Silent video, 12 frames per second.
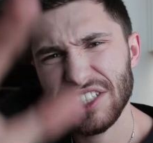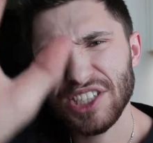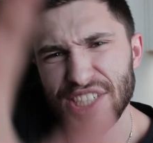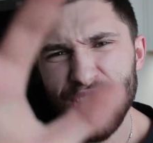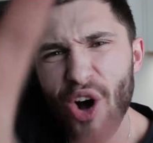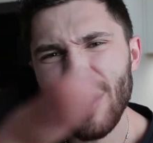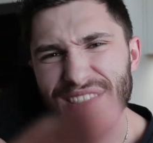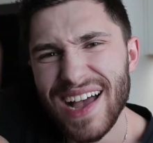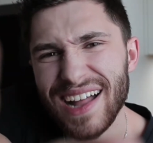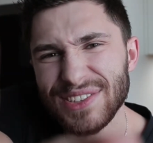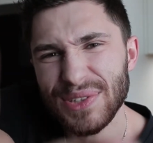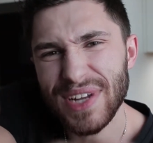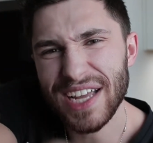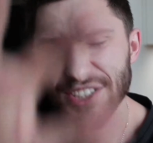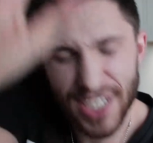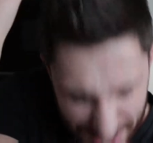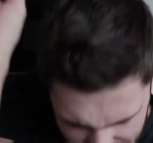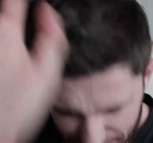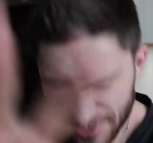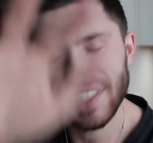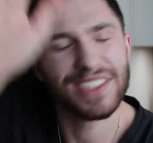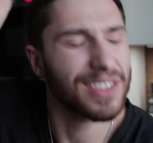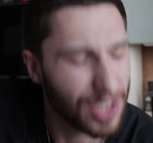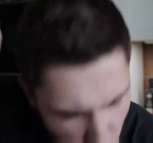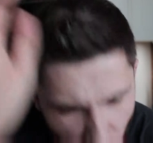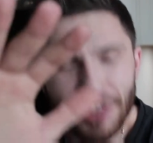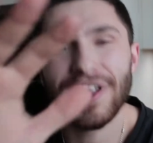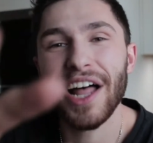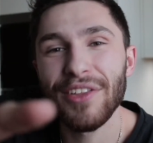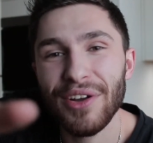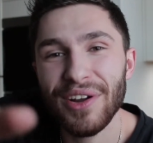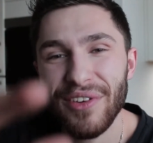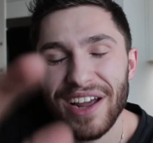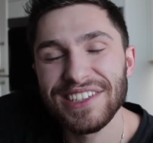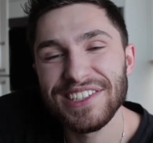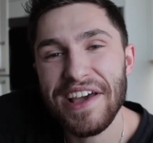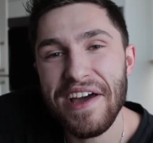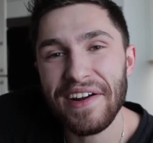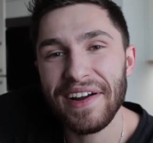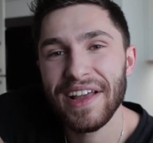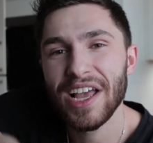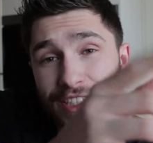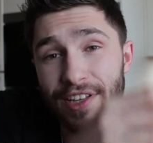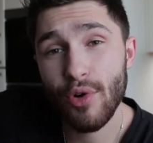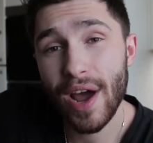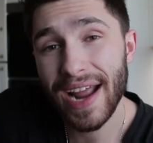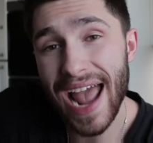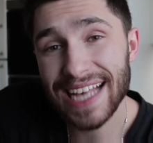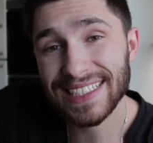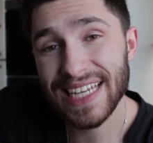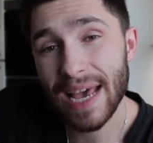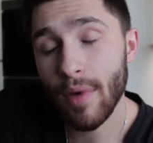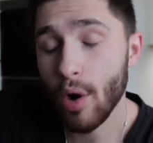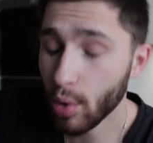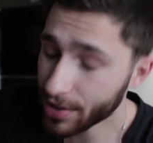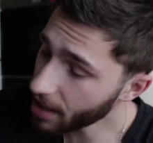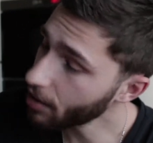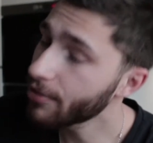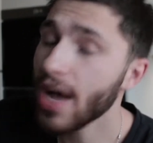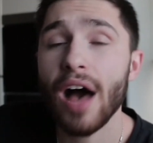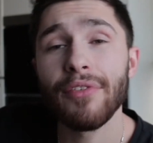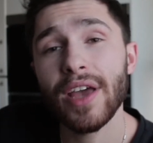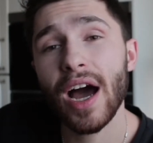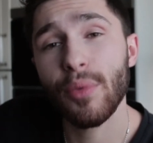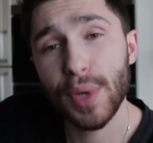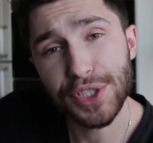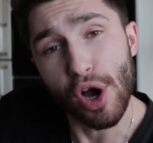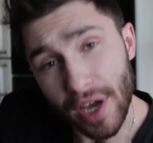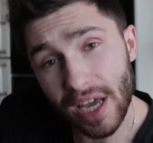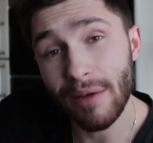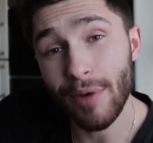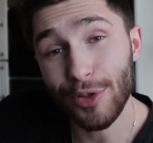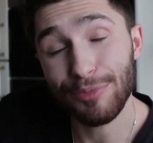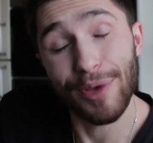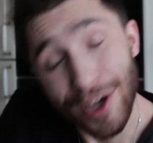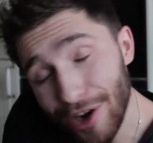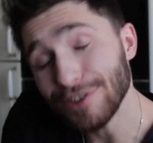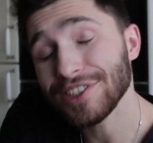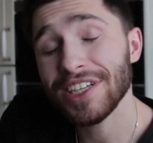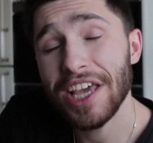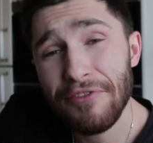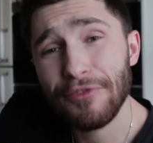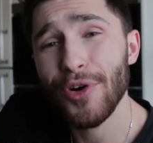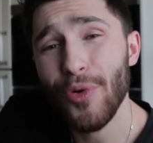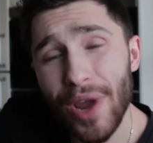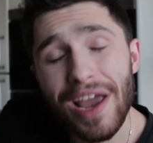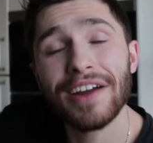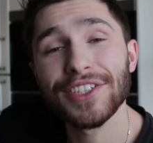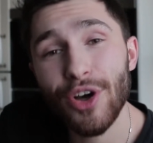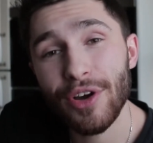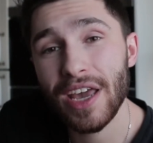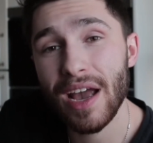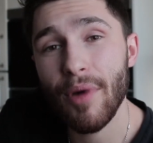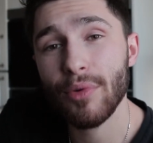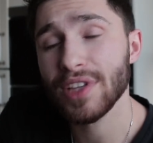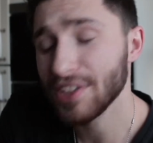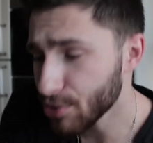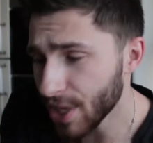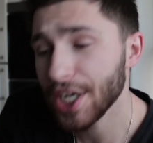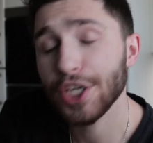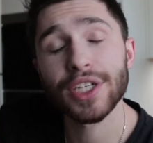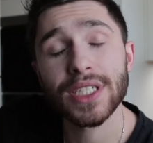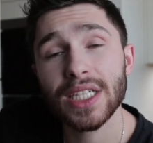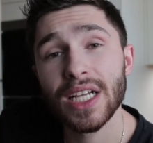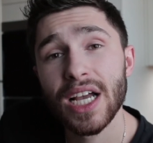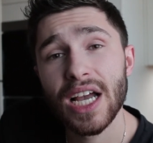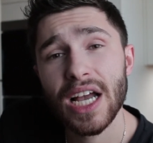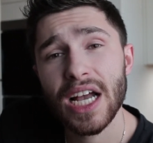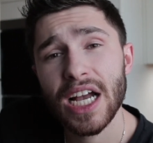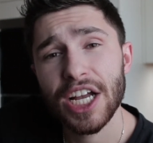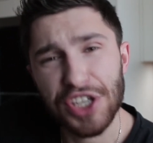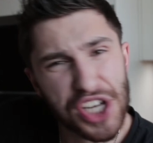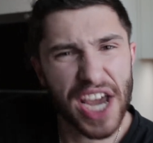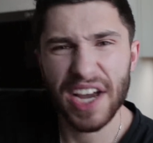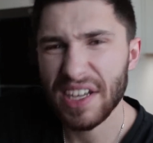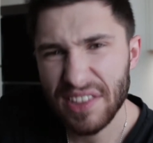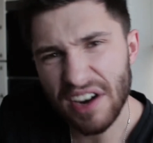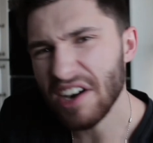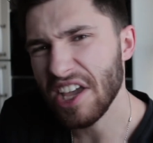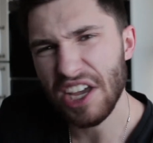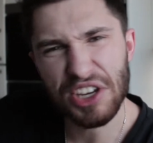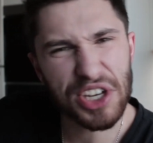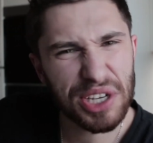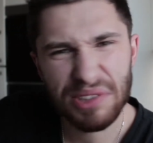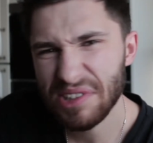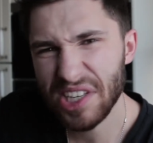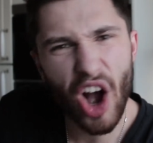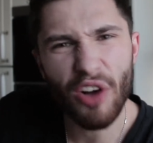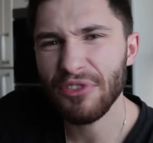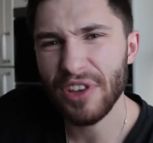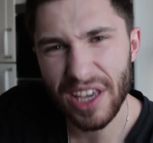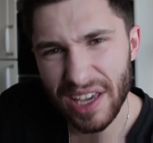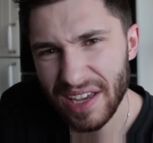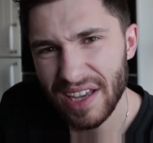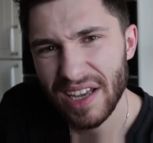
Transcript: hold on to that, just hold on right there. First you gotta ask them what kind of coffee are we talking about, because if we are talking about the traditional Czech Turkish coffee,